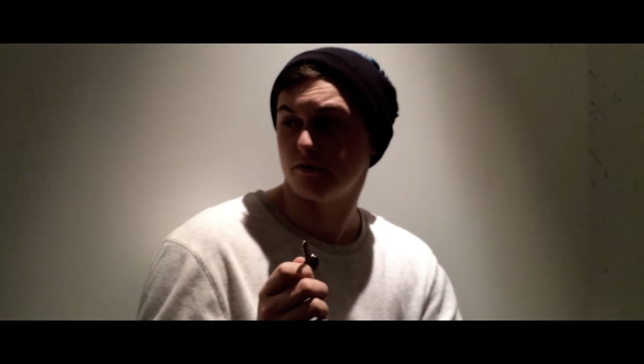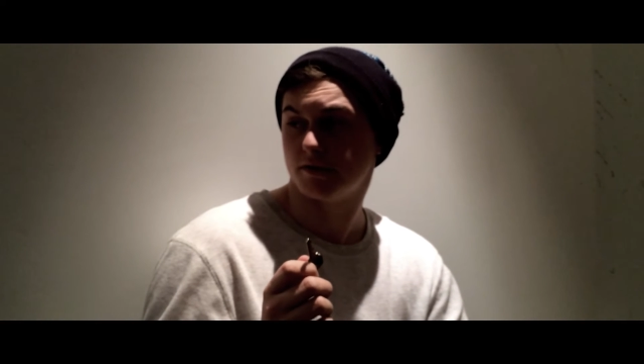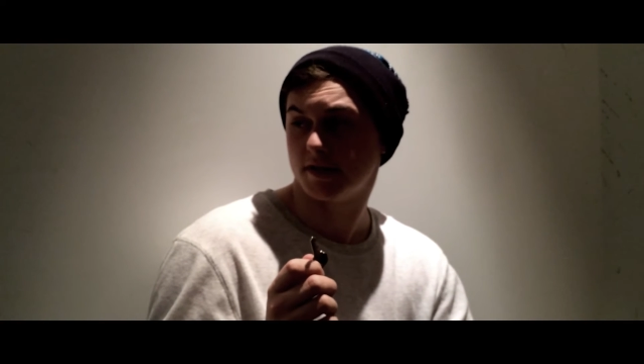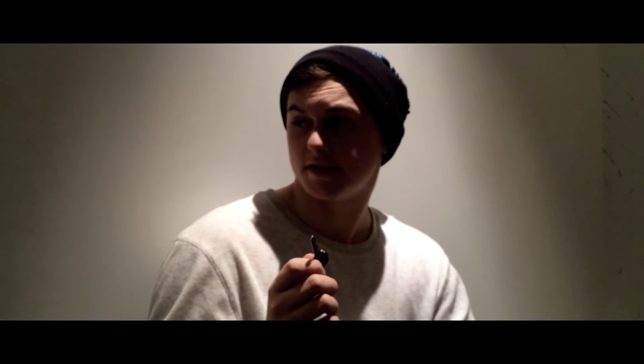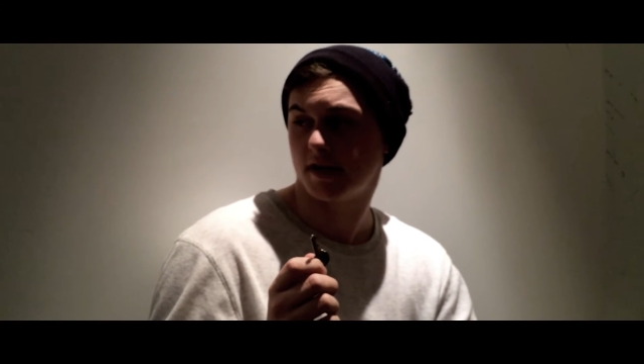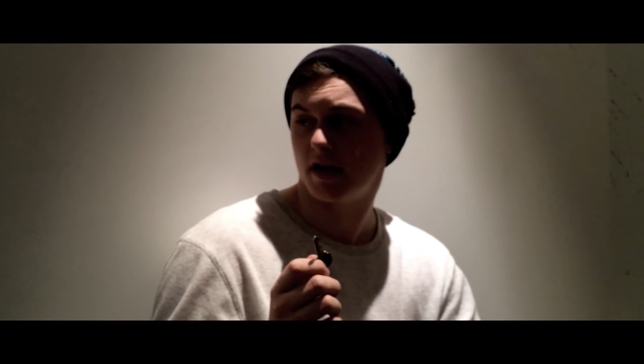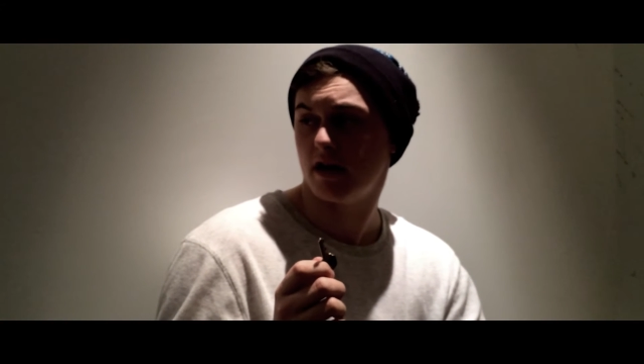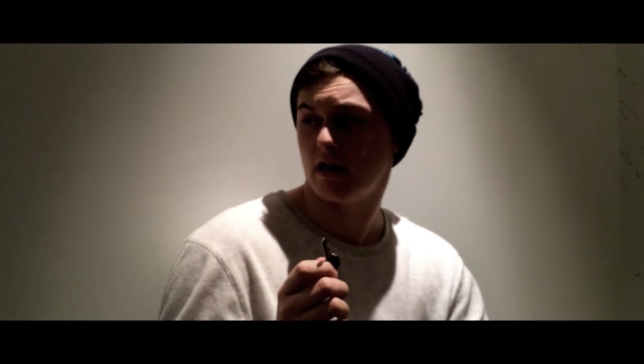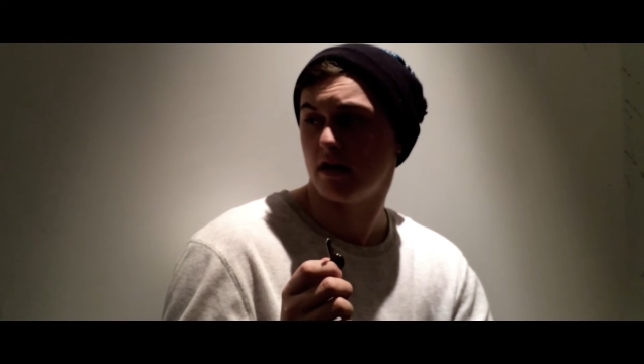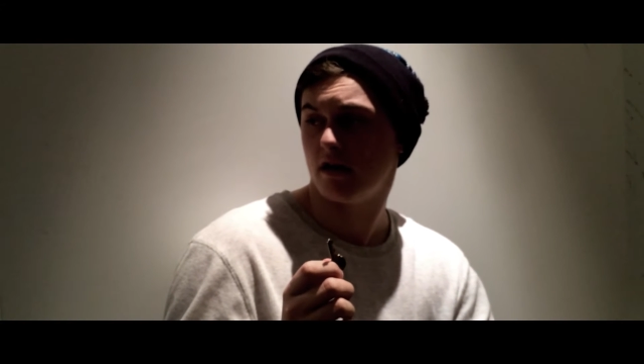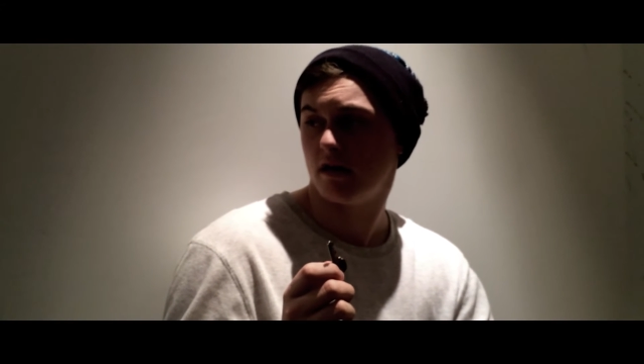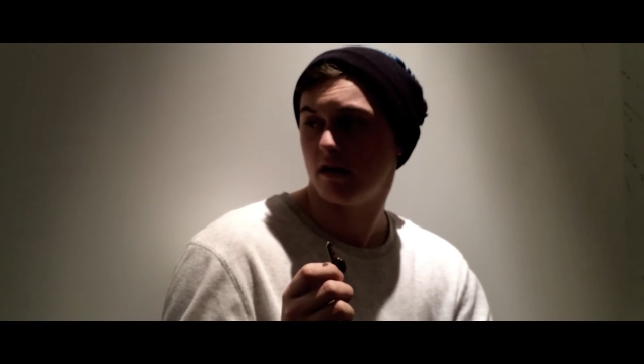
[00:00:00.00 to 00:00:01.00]
to use this
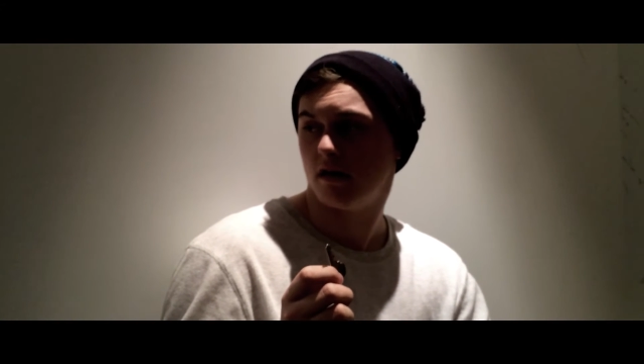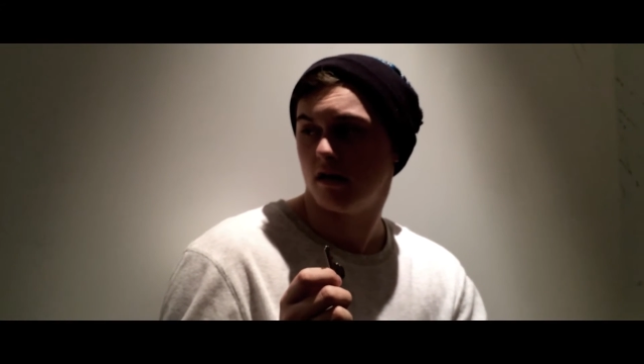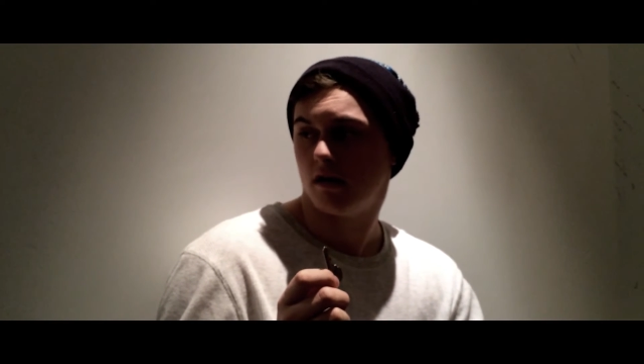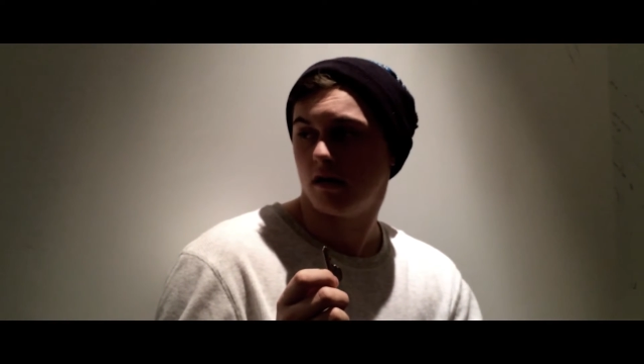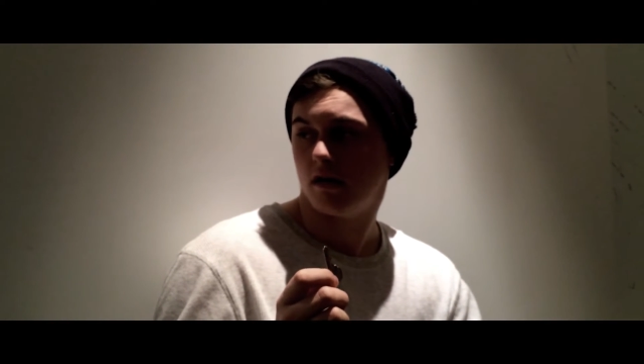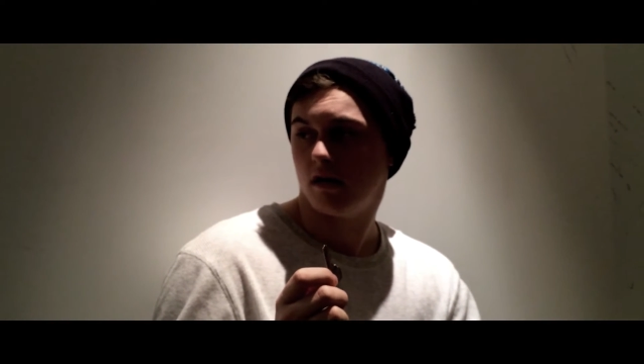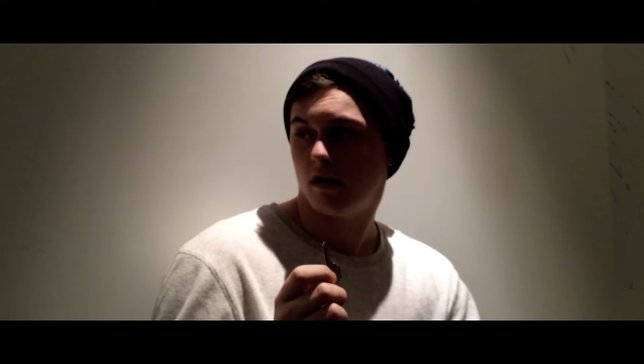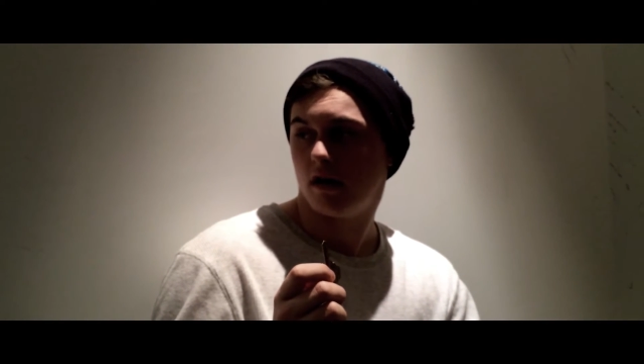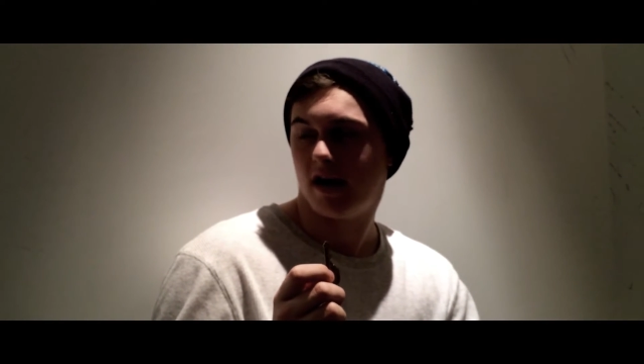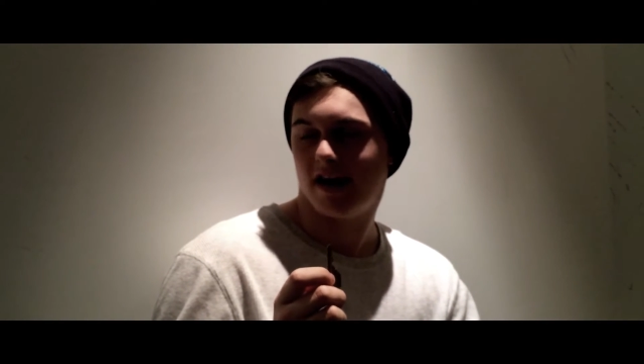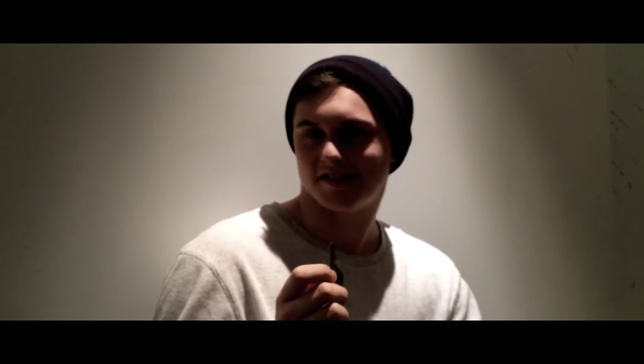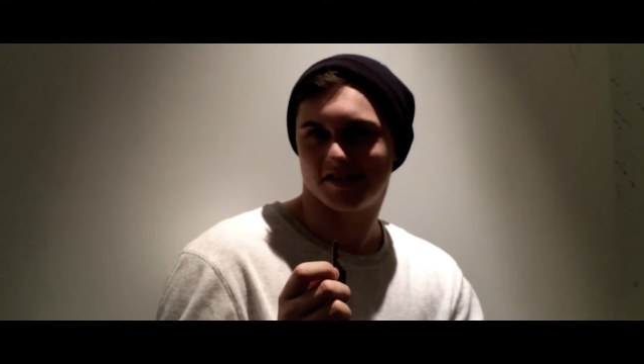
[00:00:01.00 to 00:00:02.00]
key
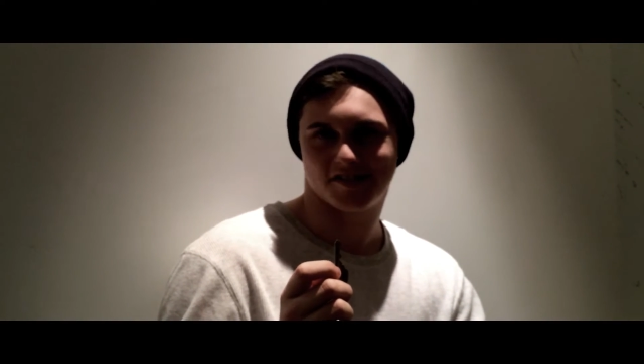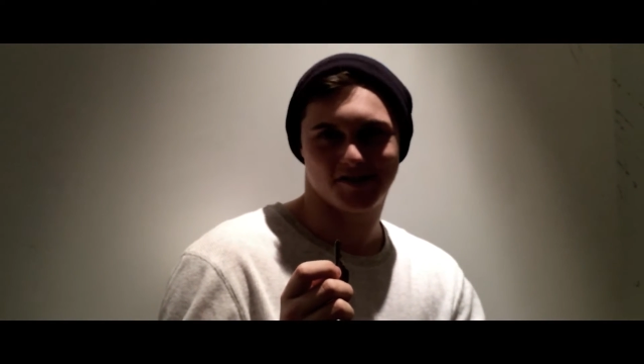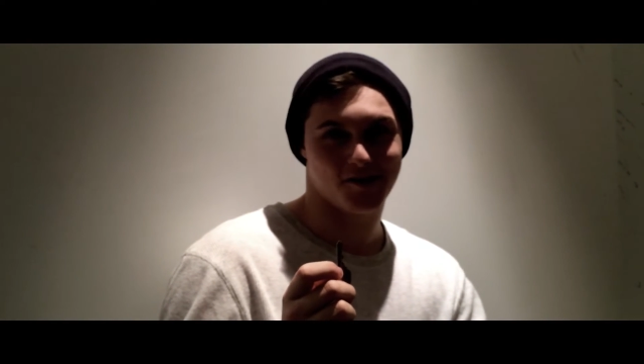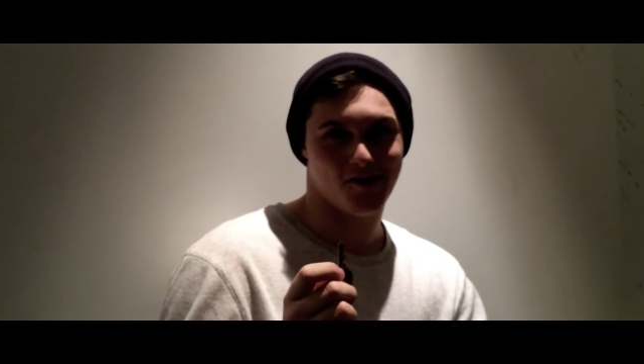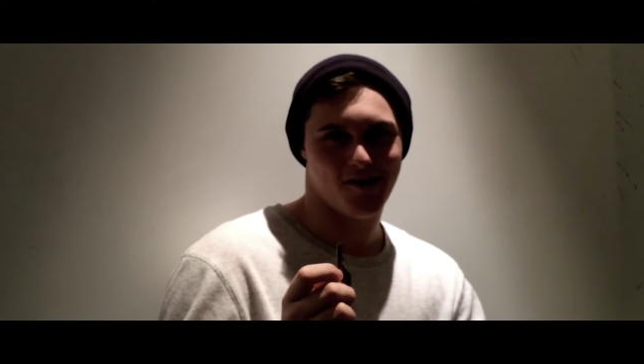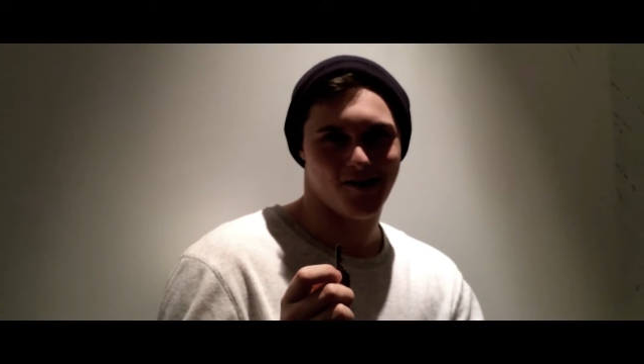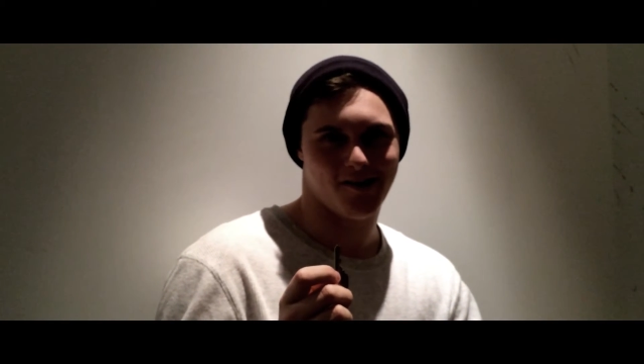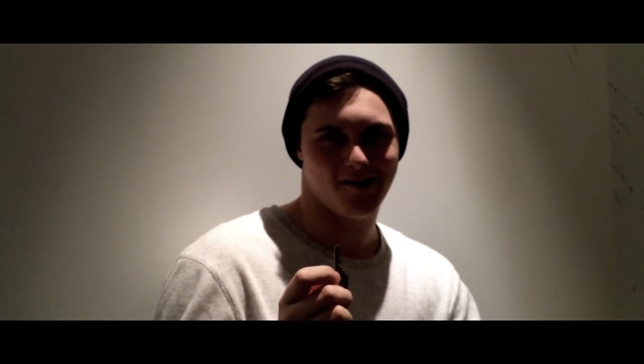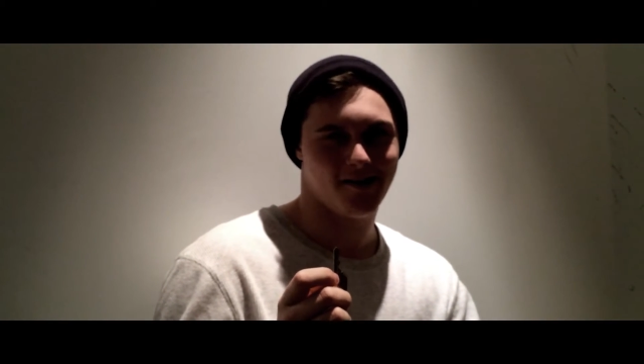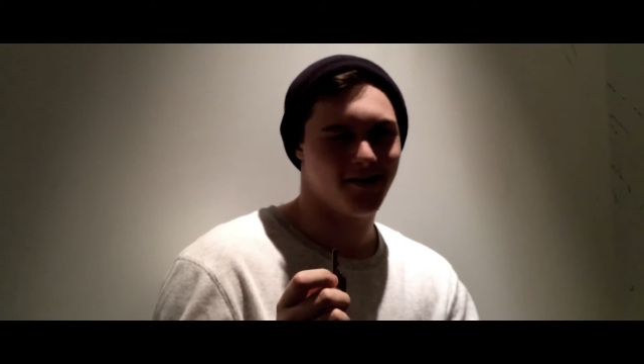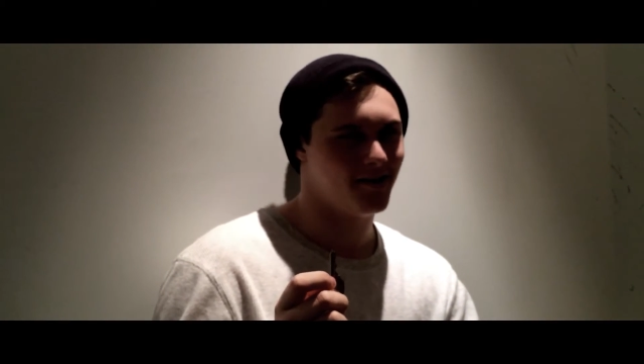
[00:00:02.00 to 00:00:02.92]
as a saw.